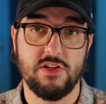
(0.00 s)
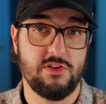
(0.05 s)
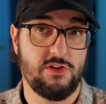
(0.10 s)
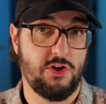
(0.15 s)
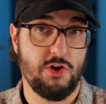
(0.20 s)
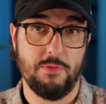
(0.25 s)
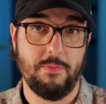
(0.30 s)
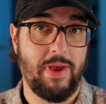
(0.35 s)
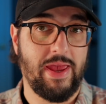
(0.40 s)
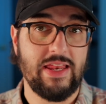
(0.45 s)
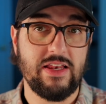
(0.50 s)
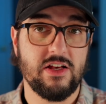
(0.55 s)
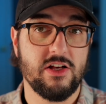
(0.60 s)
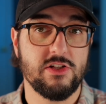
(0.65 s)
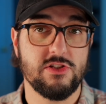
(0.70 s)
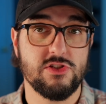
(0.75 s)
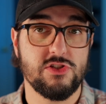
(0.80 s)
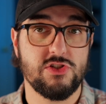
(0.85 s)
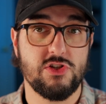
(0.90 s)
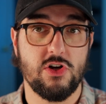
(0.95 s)
your main
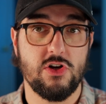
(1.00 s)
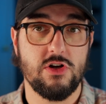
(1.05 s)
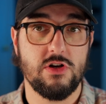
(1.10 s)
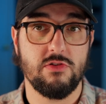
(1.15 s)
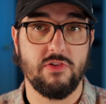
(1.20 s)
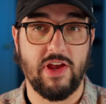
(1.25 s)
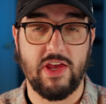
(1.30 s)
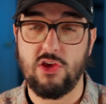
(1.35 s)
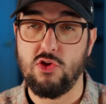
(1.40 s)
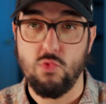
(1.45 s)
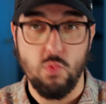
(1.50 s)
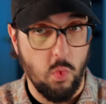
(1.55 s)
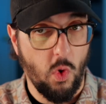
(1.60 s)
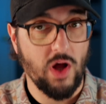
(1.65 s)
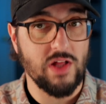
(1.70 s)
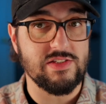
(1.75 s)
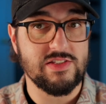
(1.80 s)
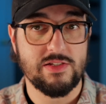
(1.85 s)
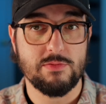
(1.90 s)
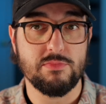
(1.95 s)
concern, like you
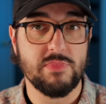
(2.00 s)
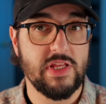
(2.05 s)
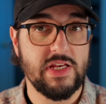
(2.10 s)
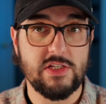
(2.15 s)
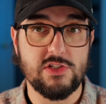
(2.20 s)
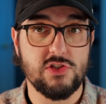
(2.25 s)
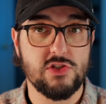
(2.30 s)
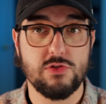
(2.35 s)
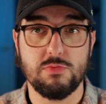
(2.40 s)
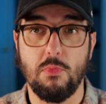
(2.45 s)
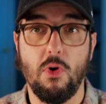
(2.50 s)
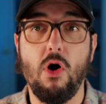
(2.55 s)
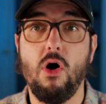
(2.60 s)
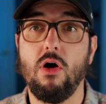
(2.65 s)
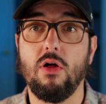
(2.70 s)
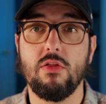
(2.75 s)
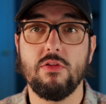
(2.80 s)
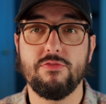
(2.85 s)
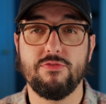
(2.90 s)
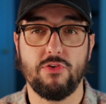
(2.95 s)
want something
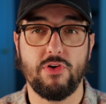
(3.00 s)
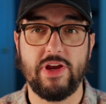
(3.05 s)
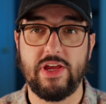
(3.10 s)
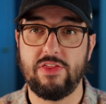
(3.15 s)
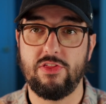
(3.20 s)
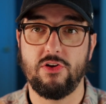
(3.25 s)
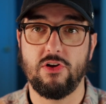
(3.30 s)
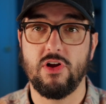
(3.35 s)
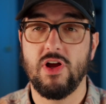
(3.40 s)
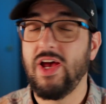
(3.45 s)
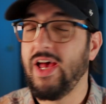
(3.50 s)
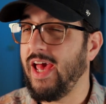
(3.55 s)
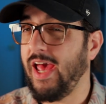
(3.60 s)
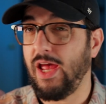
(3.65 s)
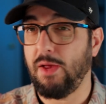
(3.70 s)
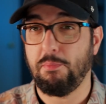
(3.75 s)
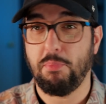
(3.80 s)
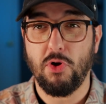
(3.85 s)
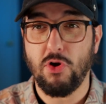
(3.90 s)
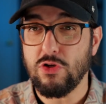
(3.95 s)
small for either
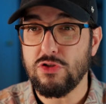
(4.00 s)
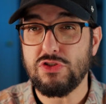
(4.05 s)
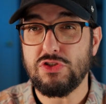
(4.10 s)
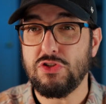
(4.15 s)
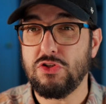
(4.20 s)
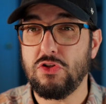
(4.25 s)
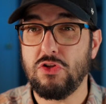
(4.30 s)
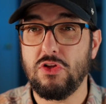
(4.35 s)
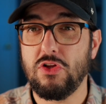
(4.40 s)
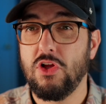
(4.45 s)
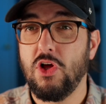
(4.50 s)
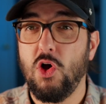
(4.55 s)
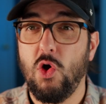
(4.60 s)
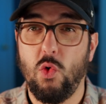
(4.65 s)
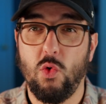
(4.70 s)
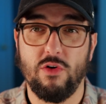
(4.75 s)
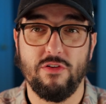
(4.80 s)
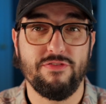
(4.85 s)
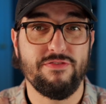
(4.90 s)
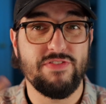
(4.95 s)
a personal
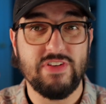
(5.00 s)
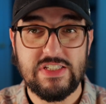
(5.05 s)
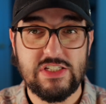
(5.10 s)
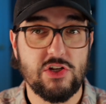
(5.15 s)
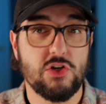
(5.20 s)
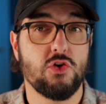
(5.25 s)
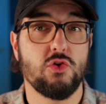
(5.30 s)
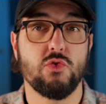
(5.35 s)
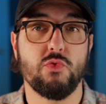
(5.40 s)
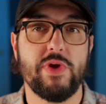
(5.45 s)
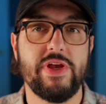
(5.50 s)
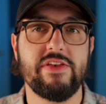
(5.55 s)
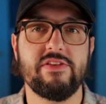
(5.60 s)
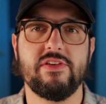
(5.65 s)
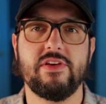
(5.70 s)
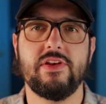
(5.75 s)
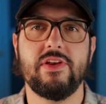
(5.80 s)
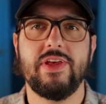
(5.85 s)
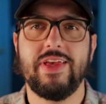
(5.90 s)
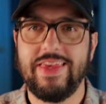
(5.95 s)
or physical
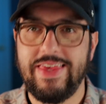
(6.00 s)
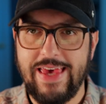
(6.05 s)
reason,